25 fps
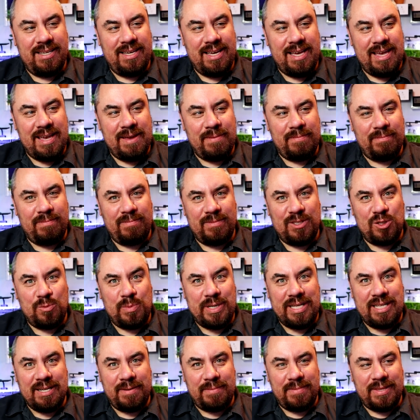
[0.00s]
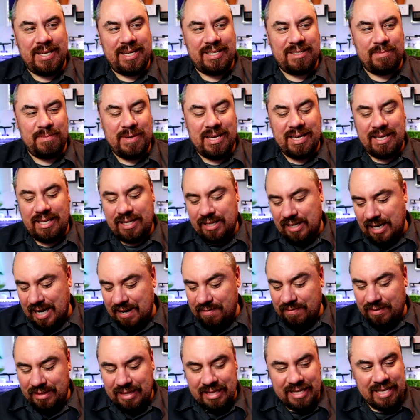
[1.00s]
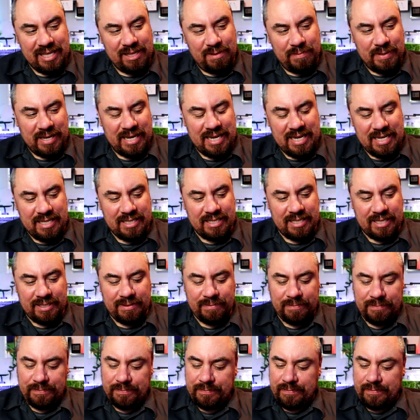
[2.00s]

um, speed up things and make your life a little bit easier.